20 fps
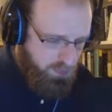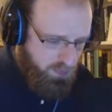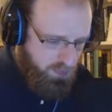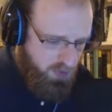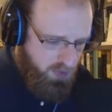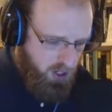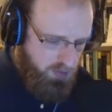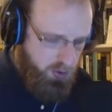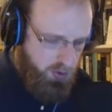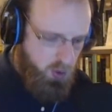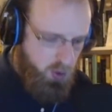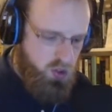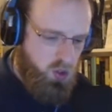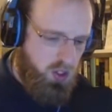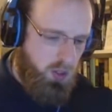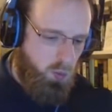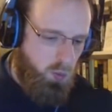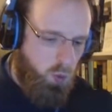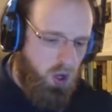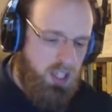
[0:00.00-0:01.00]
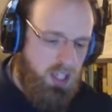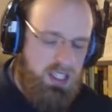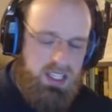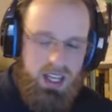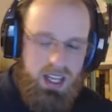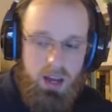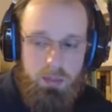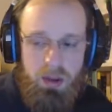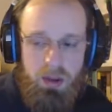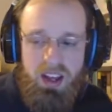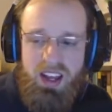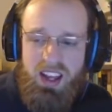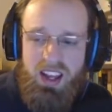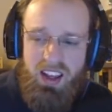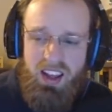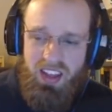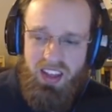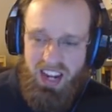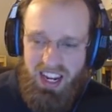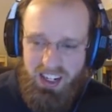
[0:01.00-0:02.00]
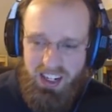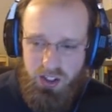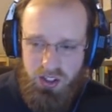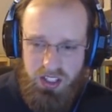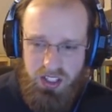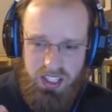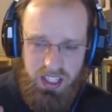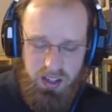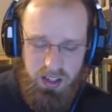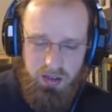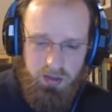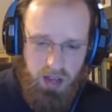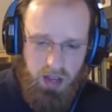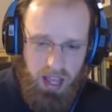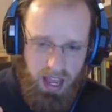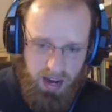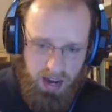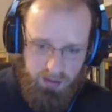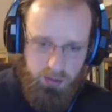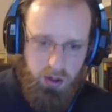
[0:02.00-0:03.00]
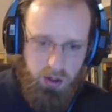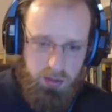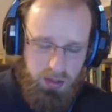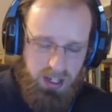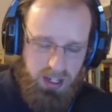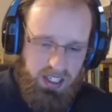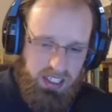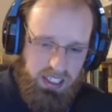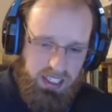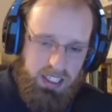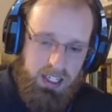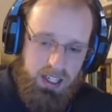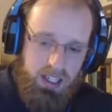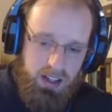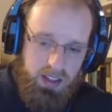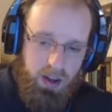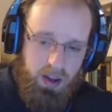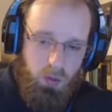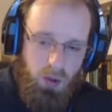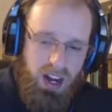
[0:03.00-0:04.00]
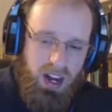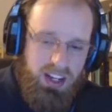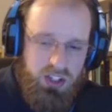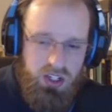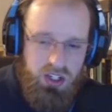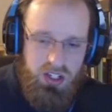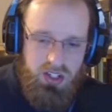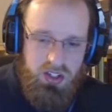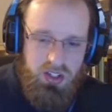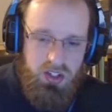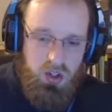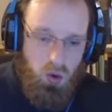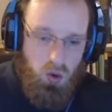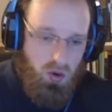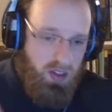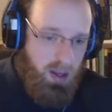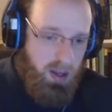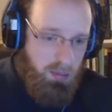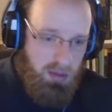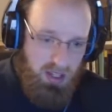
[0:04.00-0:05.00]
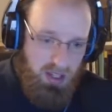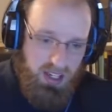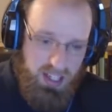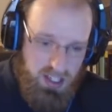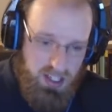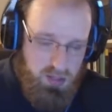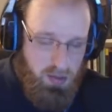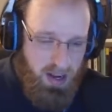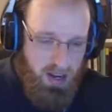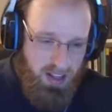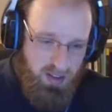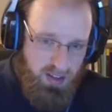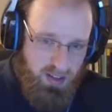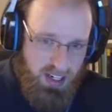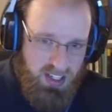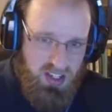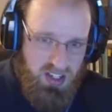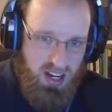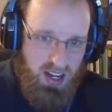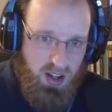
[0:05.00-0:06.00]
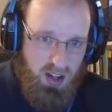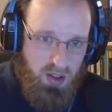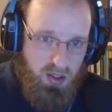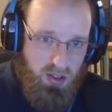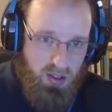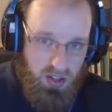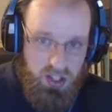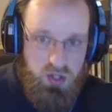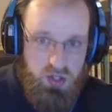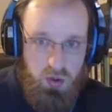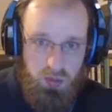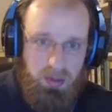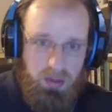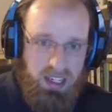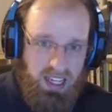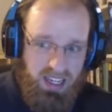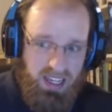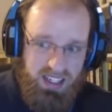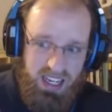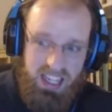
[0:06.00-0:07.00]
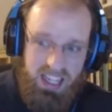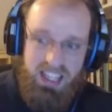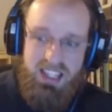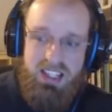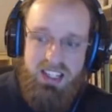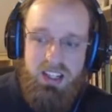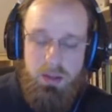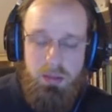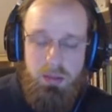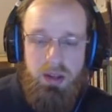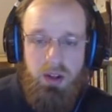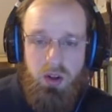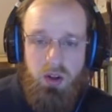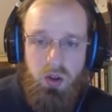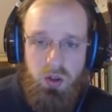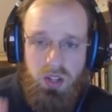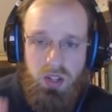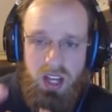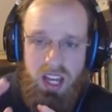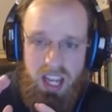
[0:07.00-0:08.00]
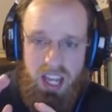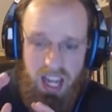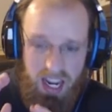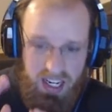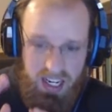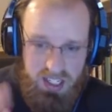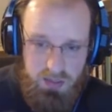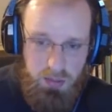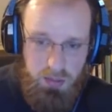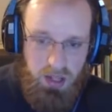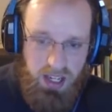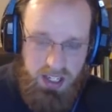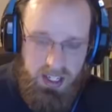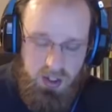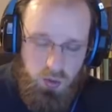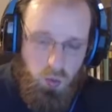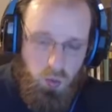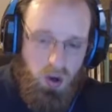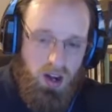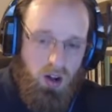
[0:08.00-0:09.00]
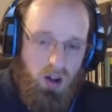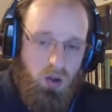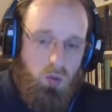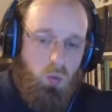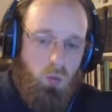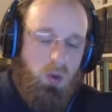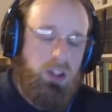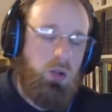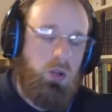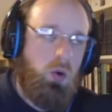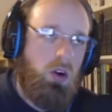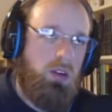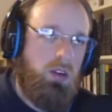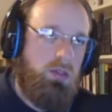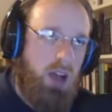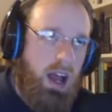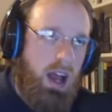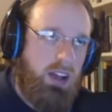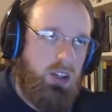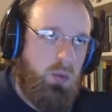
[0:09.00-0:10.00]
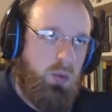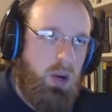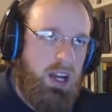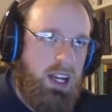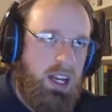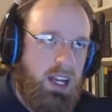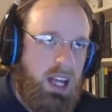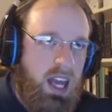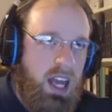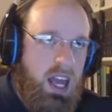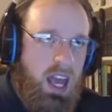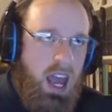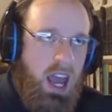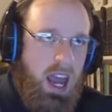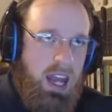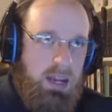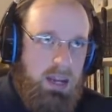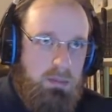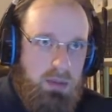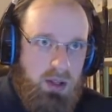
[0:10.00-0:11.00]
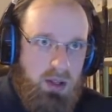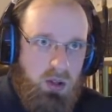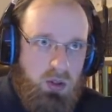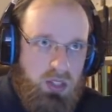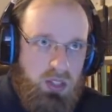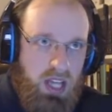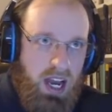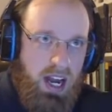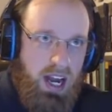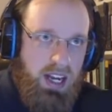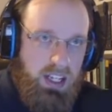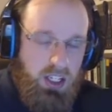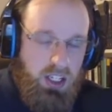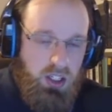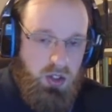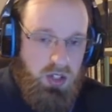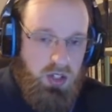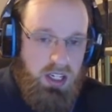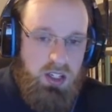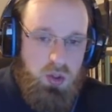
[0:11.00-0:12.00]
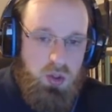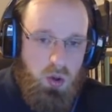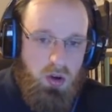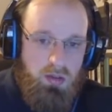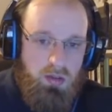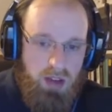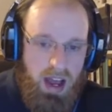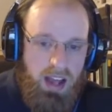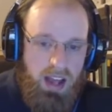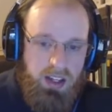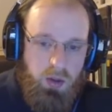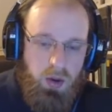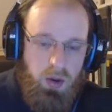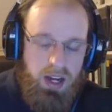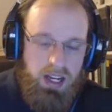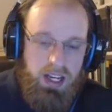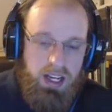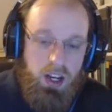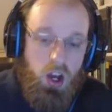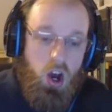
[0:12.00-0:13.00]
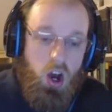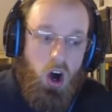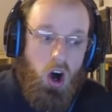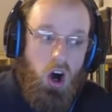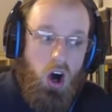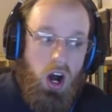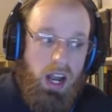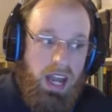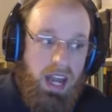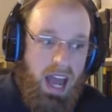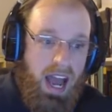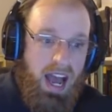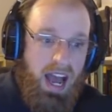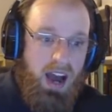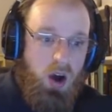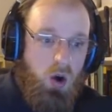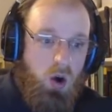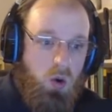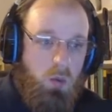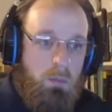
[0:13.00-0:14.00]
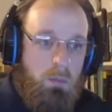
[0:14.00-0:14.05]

if there was only one tip that I could give everybody that watches or that plays Path of Exile, this would be it. Is the build explained well? When you are evaluating a build guide, you need to evaluate it on how